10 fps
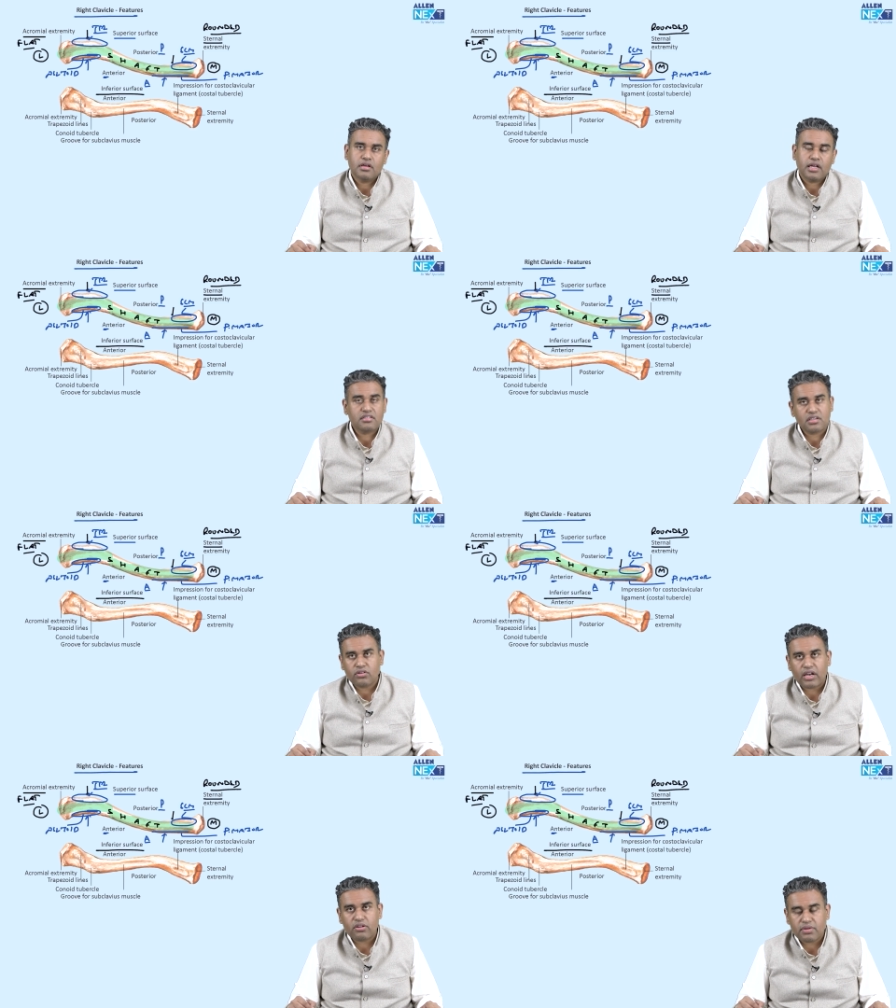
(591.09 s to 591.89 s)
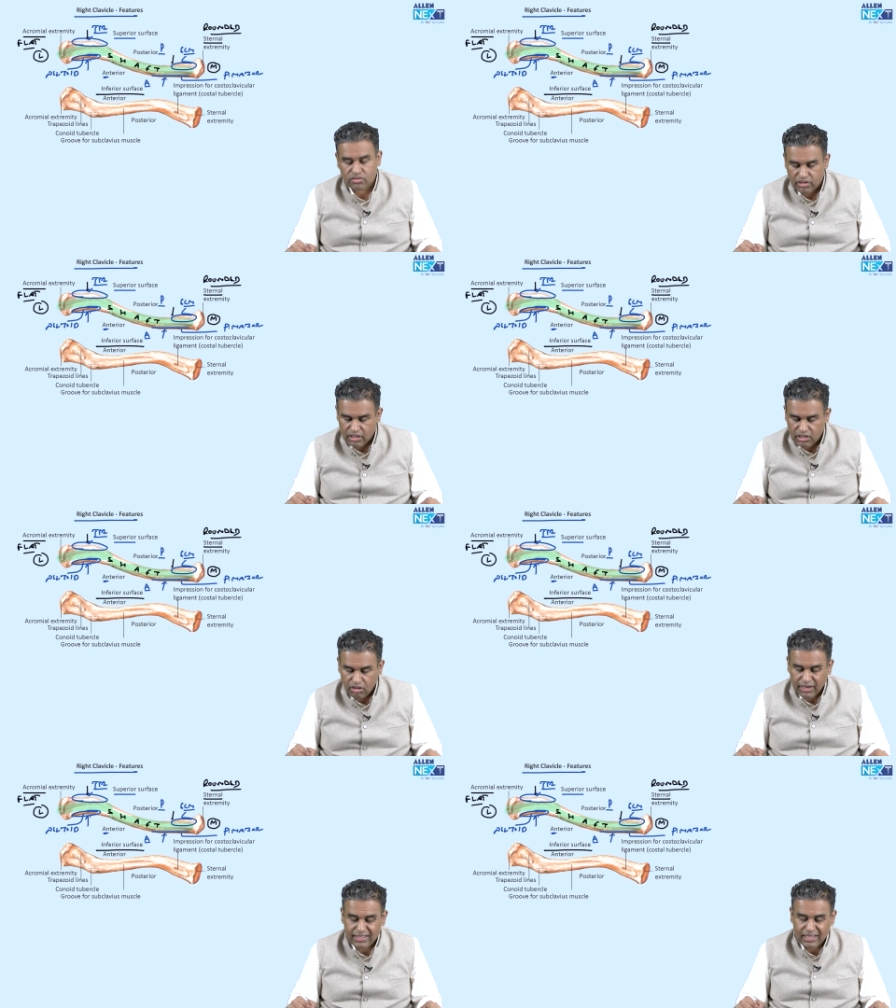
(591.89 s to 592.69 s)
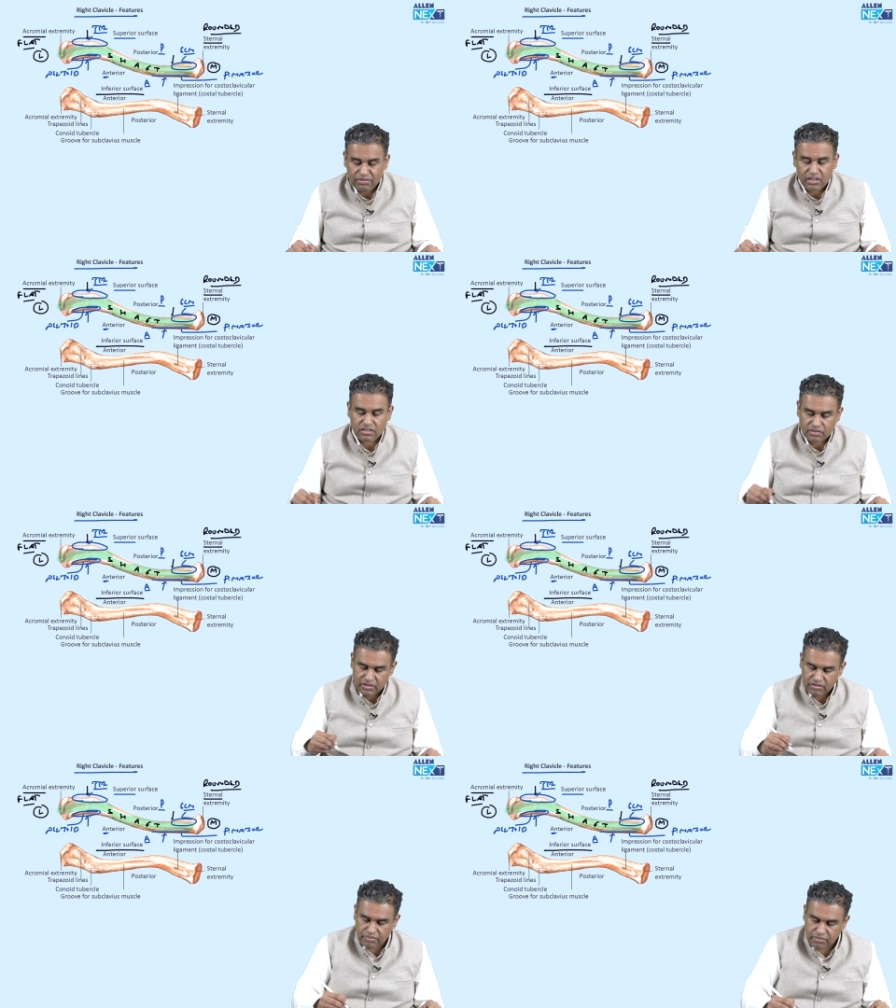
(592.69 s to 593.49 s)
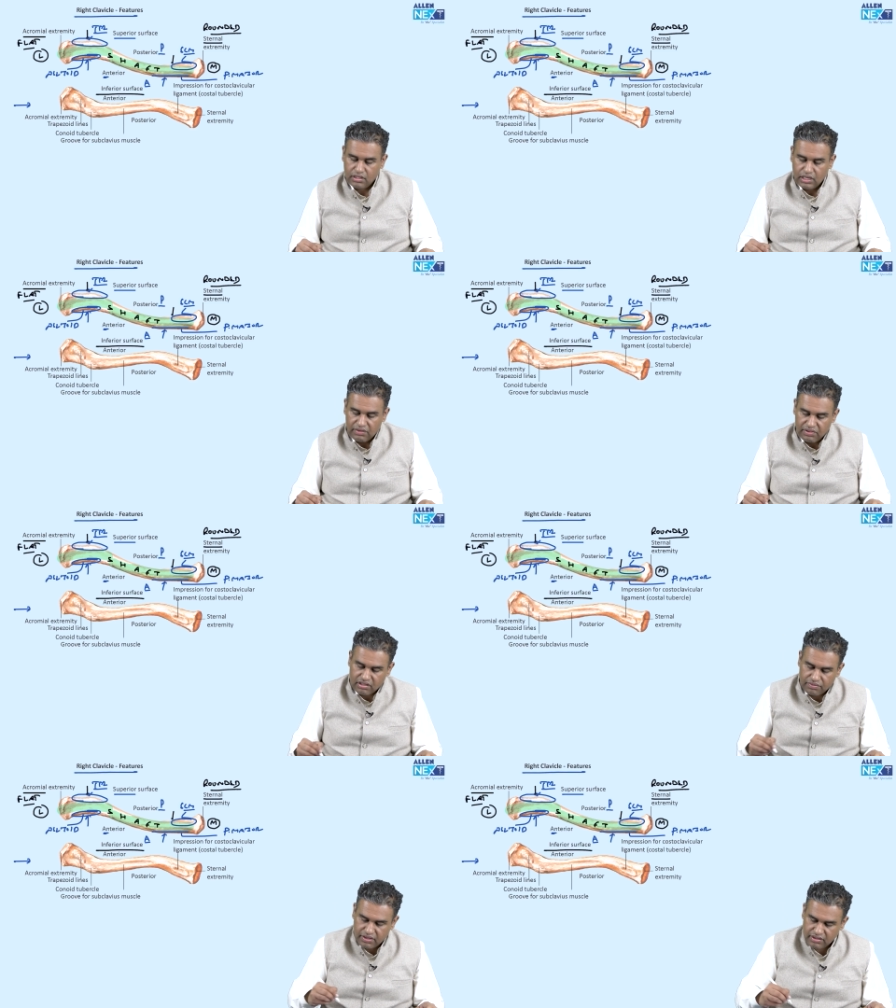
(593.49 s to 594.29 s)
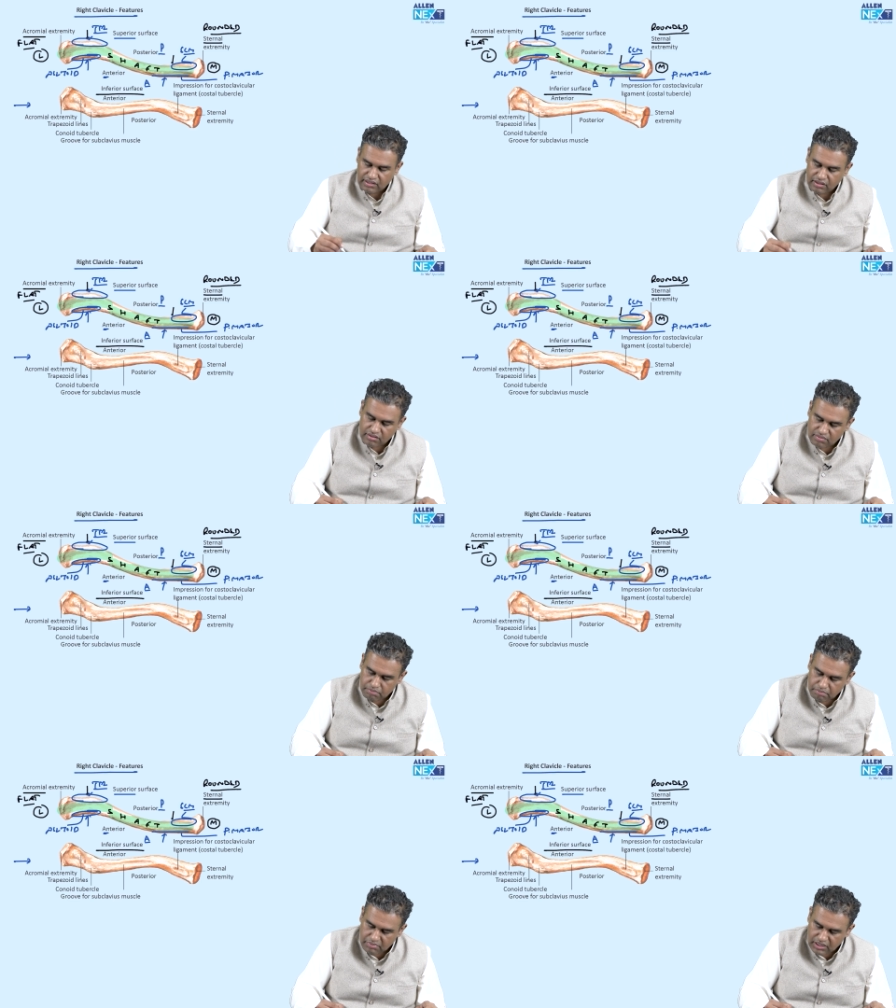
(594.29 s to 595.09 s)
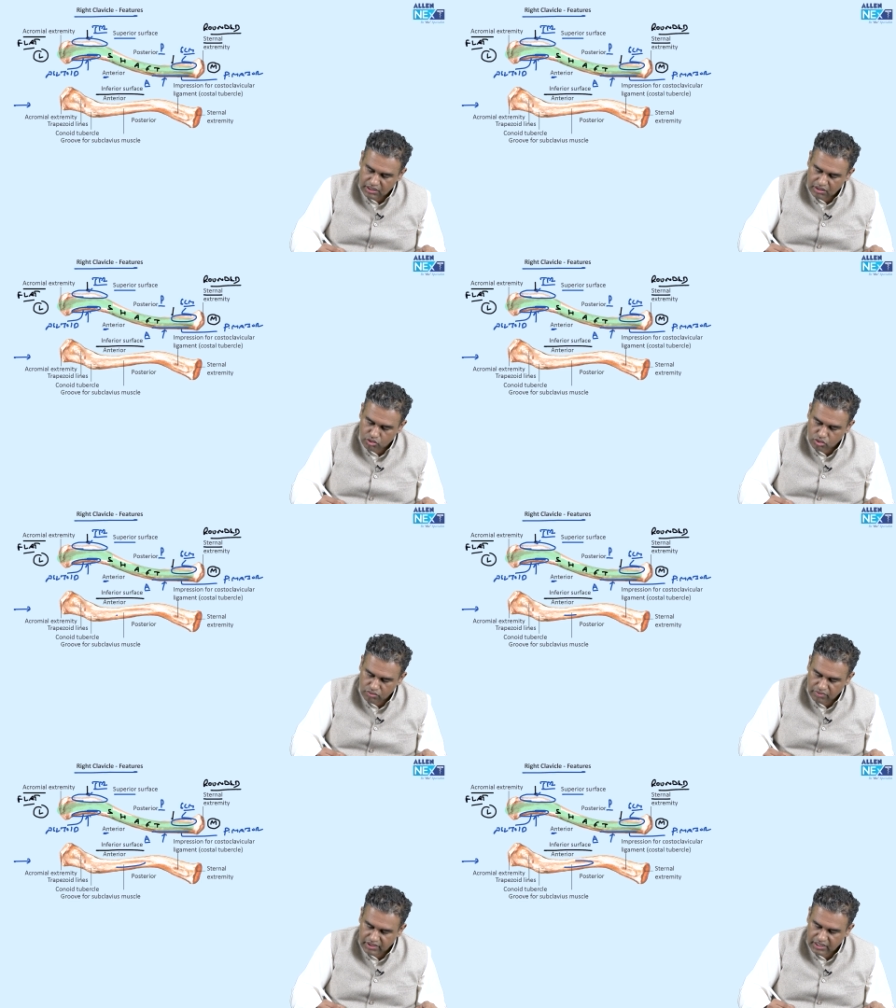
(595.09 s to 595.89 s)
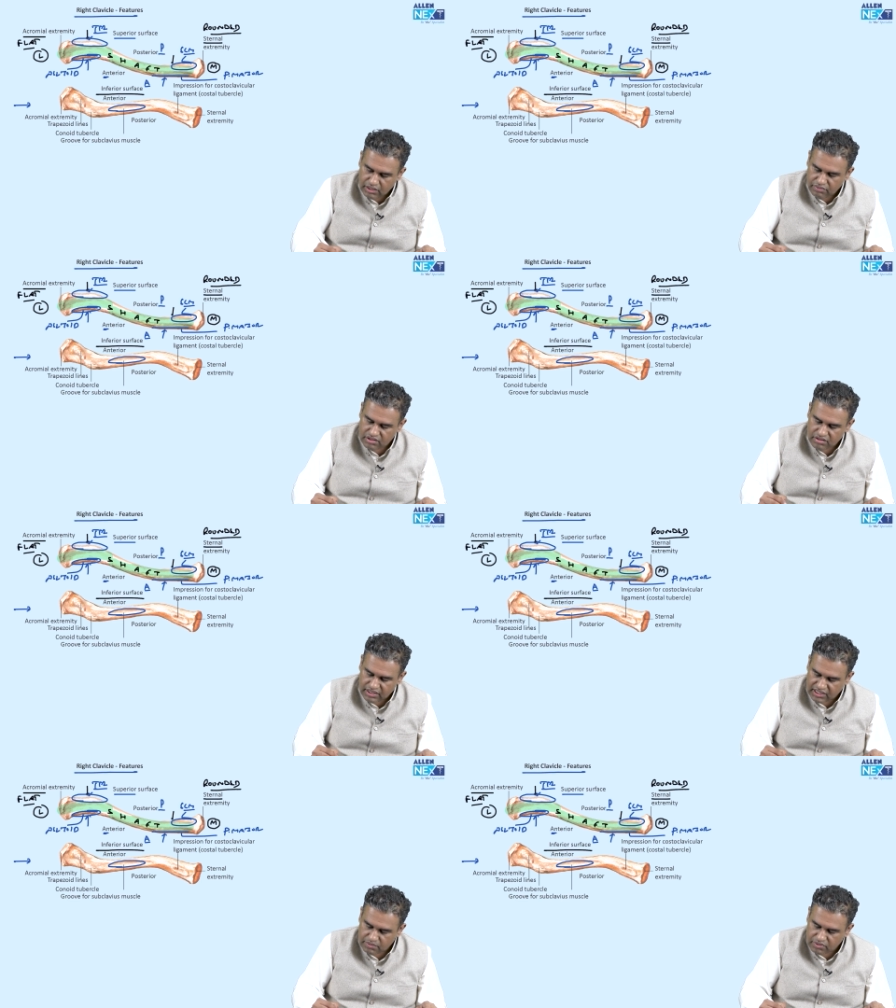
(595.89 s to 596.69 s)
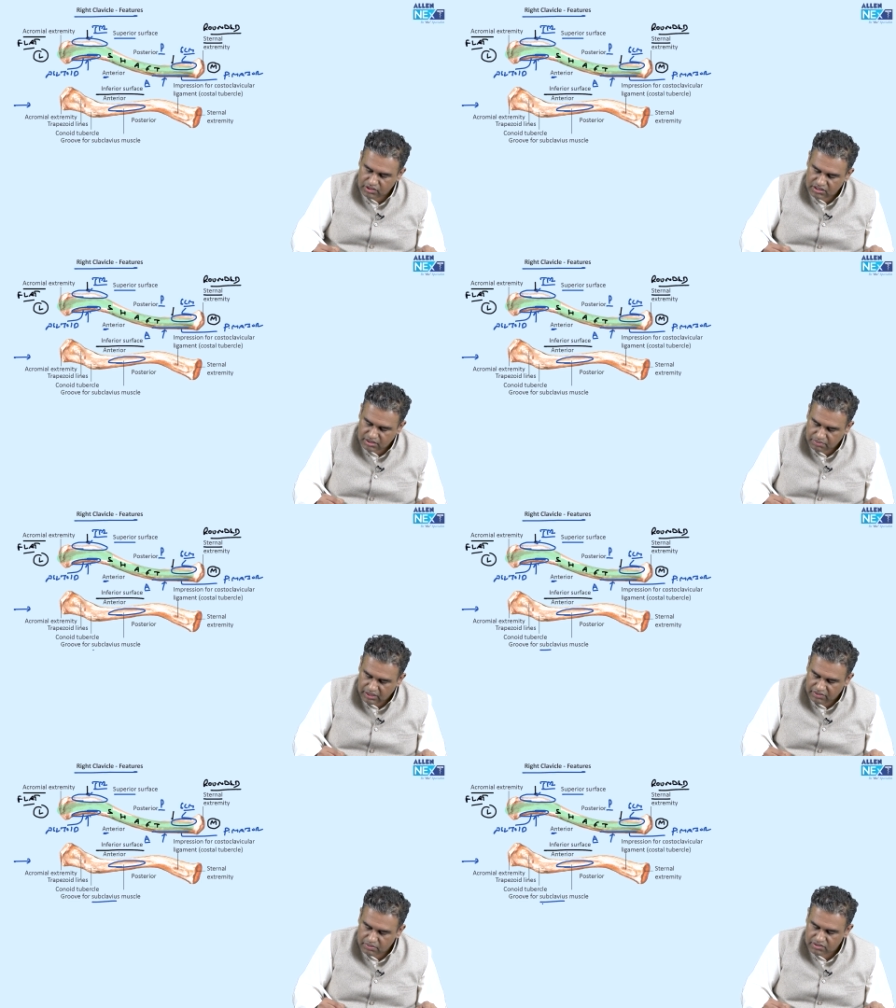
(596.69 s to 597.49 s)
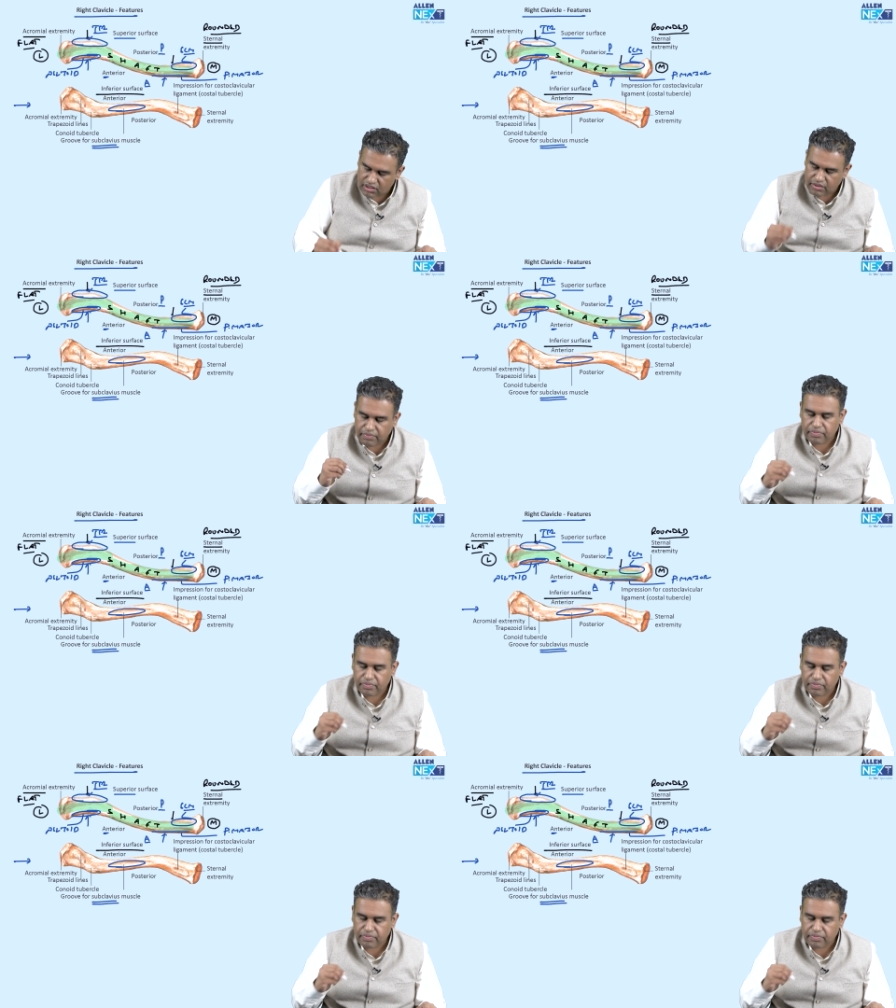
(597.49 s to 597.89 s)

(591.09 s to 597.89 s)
and sternocleidomastoid. Now look at the inferior surface. Inferior surface has a middle groove over here, which is attachment for the subclavius muscle.